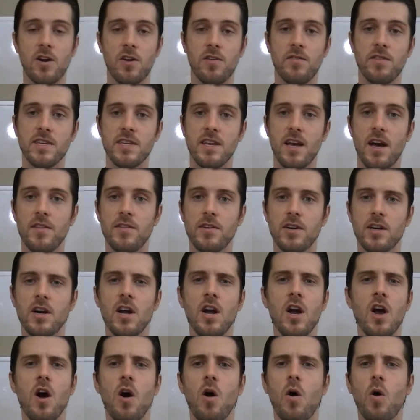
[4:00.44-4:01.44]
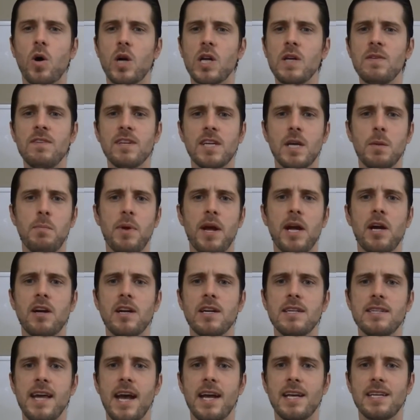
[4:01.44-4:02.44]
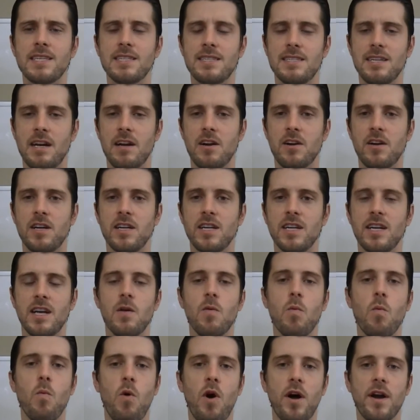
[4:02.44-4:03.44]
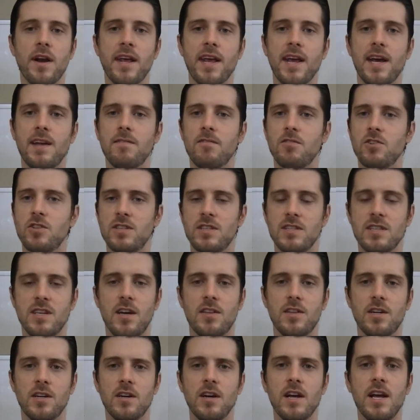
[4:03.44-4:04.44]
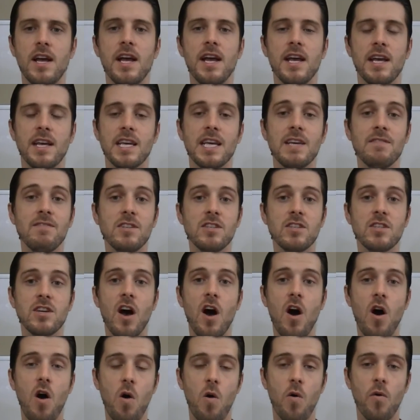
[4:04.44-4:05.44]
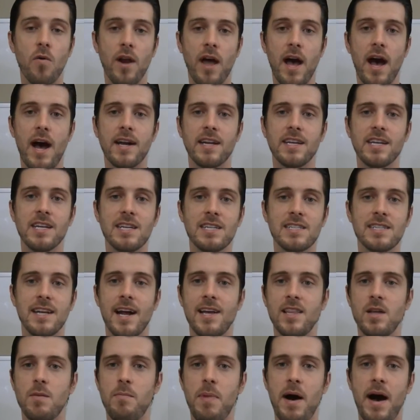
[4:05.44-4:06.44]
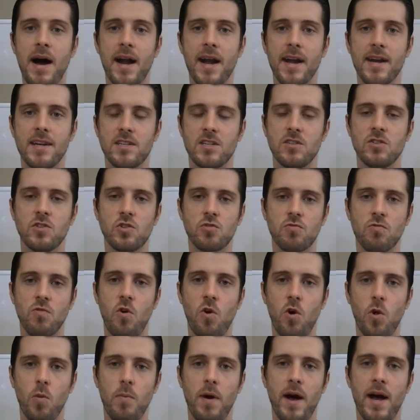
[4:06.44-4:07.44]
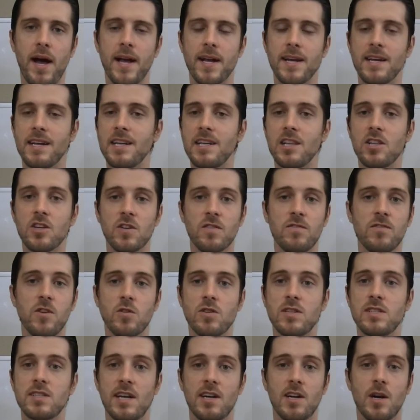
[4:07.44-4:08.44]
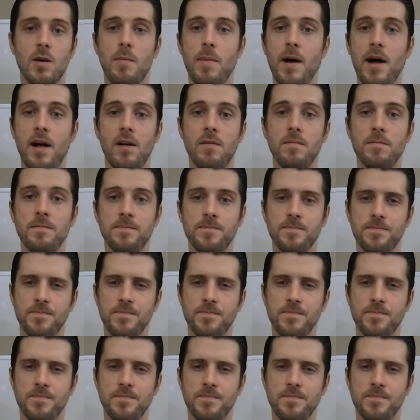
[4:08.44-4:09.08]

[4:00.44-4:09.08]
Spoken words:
or the other. Or even comparing dexterity in one hand versus the other. Even tone on each side of the body is controlled by either of those cerebellum.